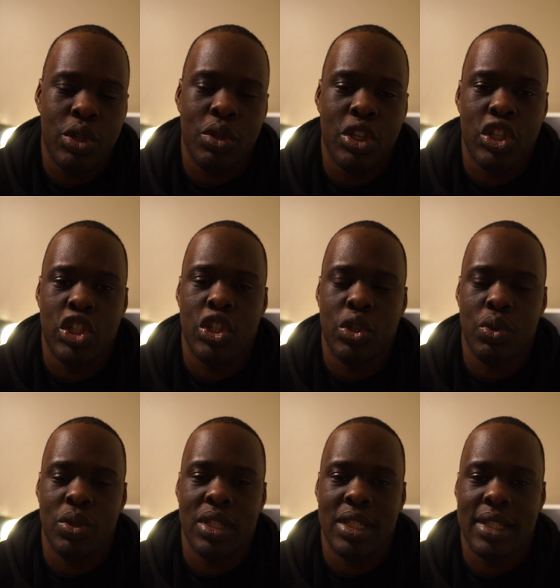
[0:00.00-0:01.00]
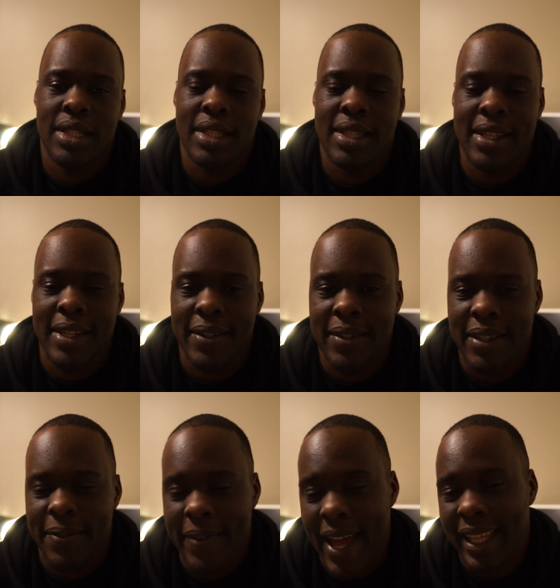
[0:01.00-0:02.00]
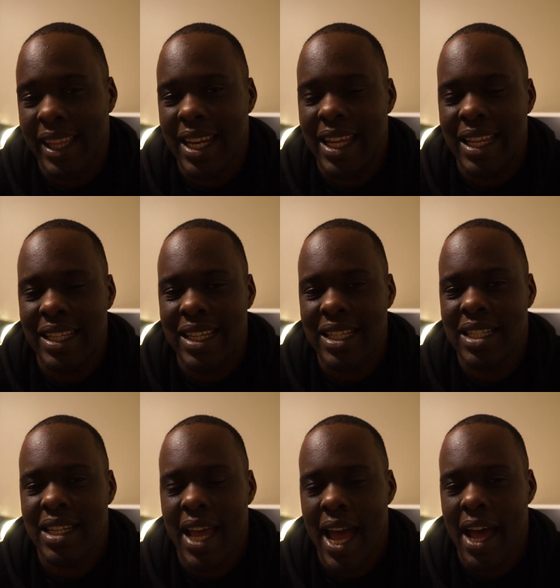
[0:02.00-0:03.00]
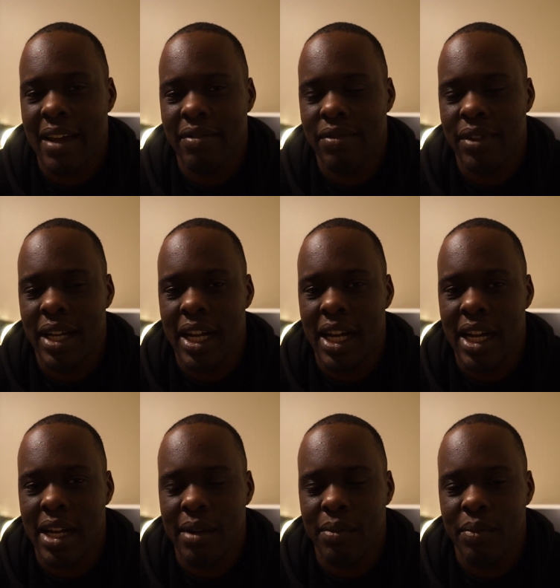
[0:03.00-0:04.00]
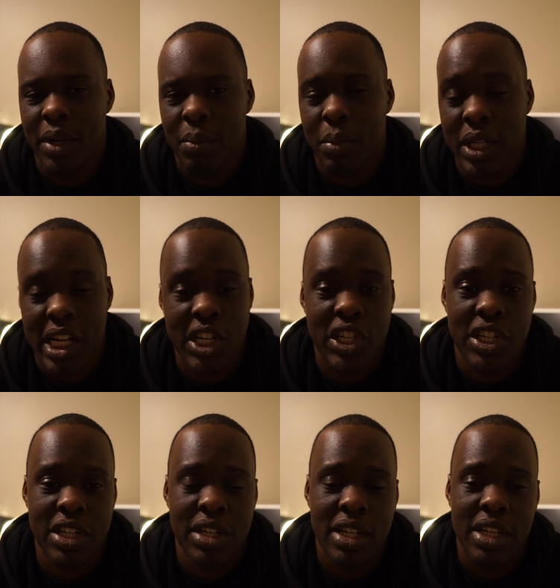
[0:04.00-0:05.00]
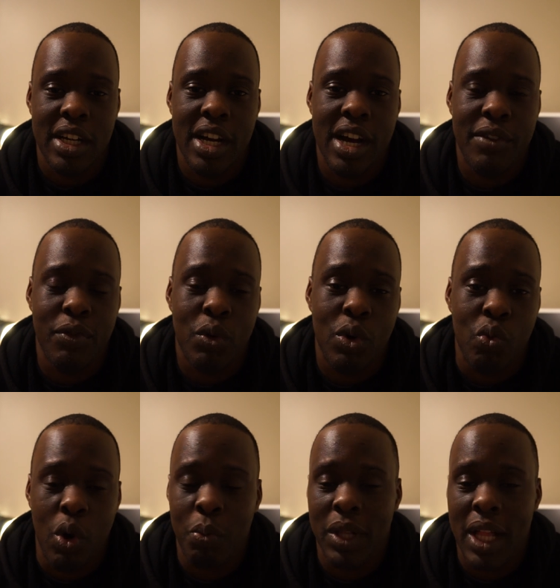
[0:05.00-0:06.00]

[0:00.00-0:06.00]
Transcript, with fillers: to this shoes is the, the fact that it doesn't have uh, protection uh, for rope